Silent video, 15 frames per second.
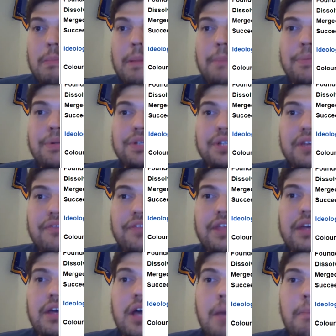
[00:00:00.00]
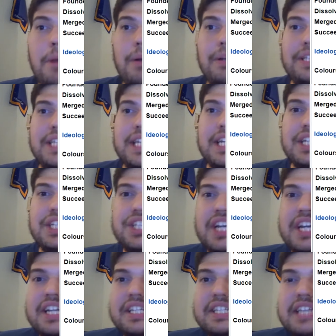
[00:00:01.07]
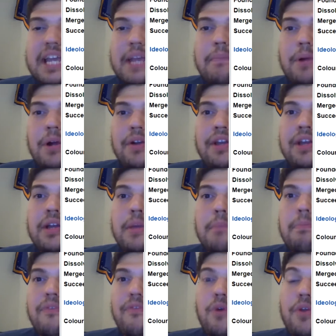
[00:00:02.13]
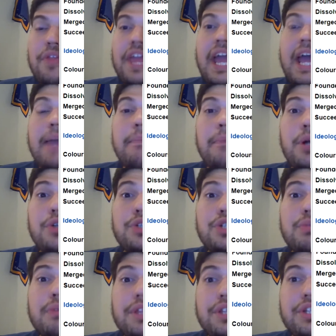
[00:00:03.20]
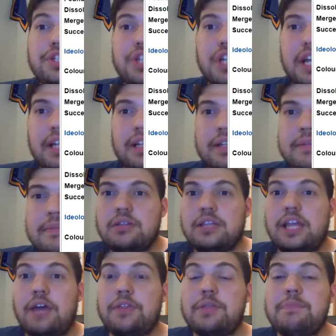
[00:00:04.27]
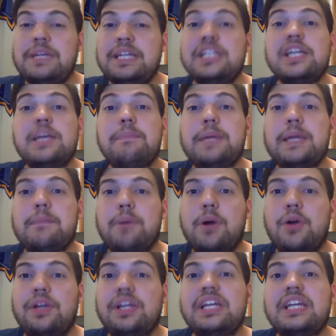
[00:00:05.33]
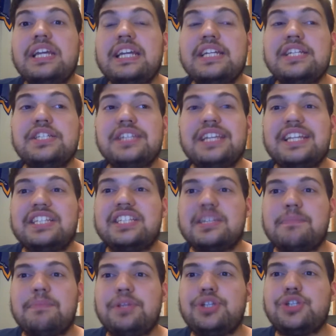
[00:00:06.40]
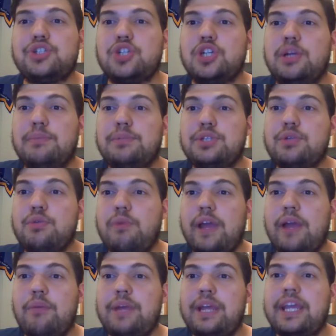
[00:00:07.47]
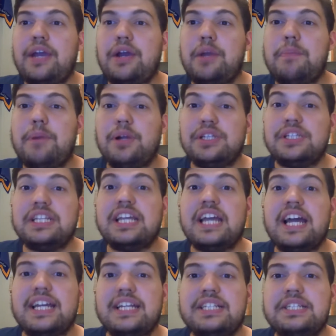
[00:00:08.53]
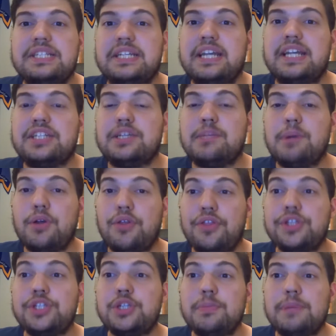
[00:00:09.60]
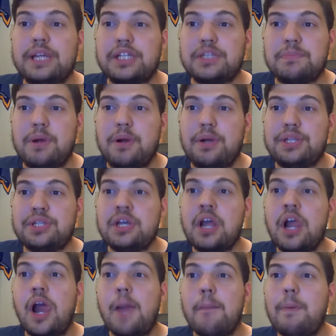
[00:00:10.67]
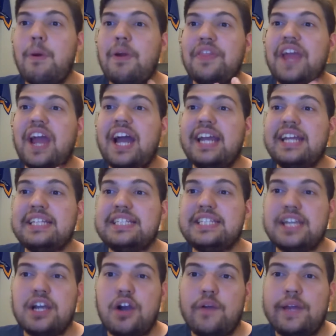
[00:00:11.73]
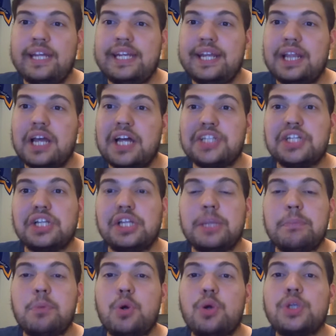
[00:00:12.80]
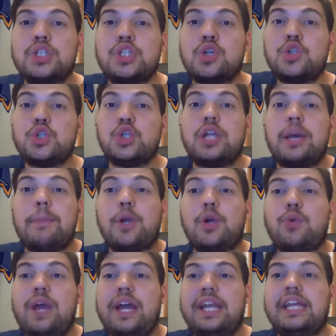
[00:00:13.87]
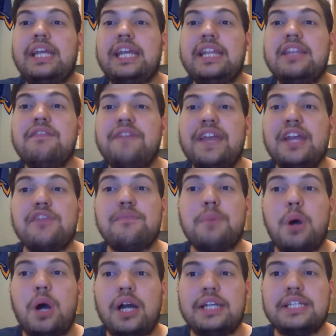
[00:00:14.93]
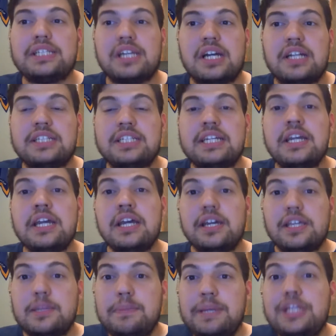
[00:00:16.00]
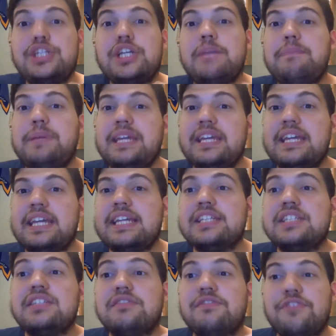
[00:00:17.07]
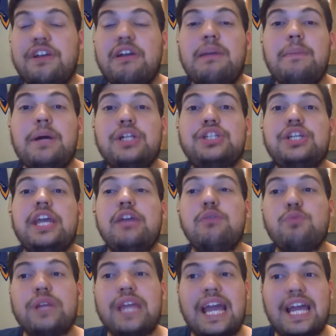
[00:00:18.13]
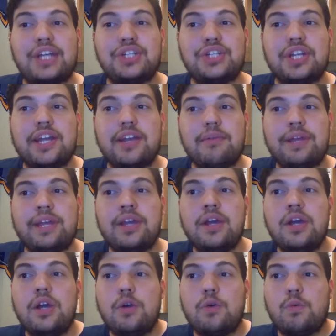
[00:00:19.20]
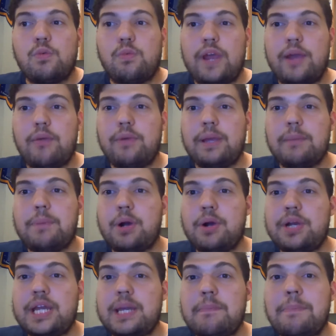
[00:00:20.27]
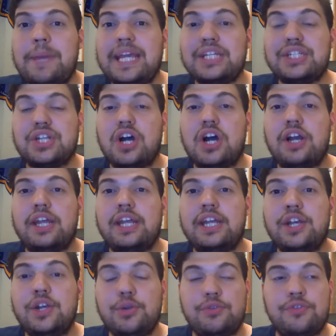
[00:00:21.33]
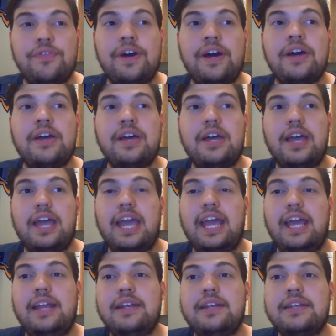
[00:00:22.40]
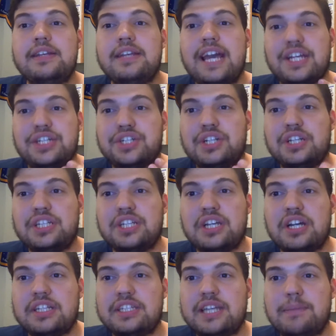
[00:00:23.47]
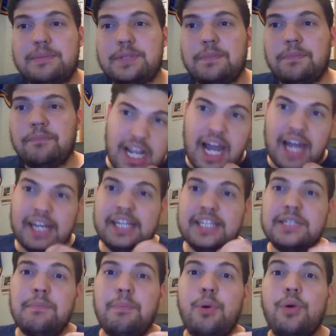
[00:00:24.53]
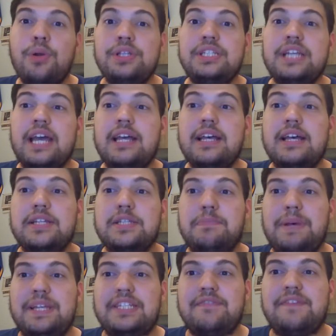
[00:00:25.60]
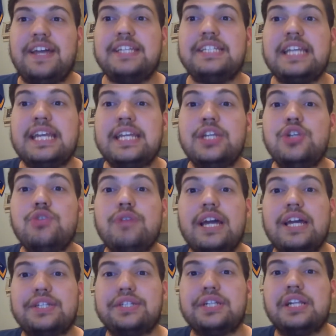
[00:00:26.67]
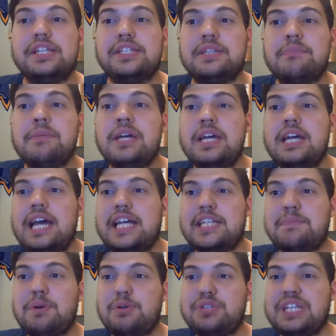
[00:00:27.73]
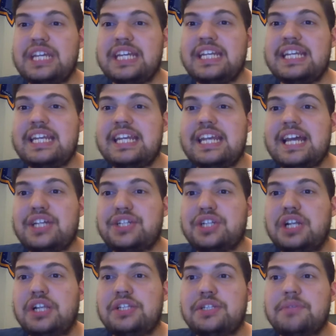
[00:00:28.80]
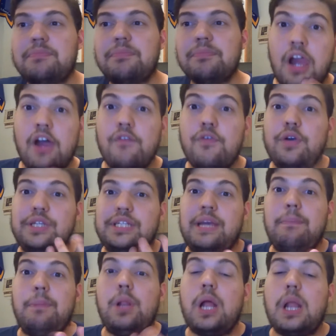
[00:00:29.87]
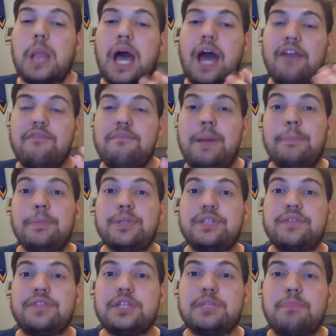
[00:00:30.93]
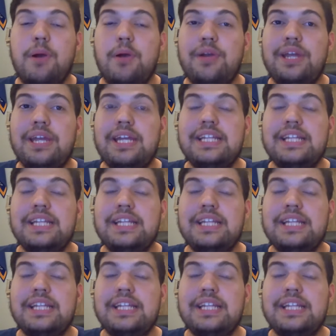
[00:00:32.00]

members of the Bharatiya Jana Sangh Party, before they had merged with Janata. Now, the BJP party is, in simplest terms, the right-wing counterpart to the INC, as they're both the two biggest parties. But while the INC are ideologically more social democratic in the vein of Mohandas Gandhi, the BJP is very much a reactionary right-wing party based on Hindutva and nationalist concepts. And it is important to specify as Hindu nationalism as opposed to Indian nationalism. For example, a lot of members of this party